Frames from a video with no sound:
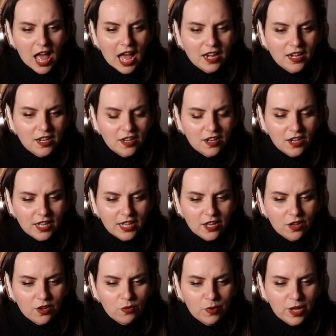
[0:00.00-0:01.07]
And
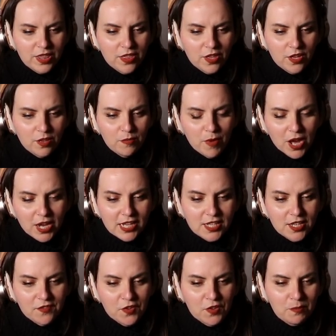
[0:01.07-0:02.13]
like with the markets
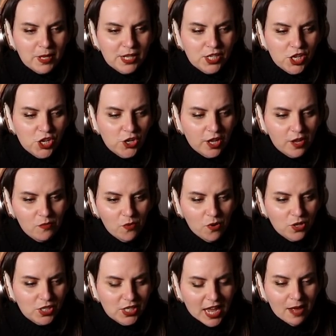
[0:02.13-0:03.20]
that you've been to, like
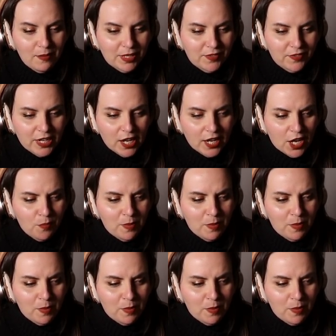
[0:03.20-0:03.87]
what's the atmosphere like?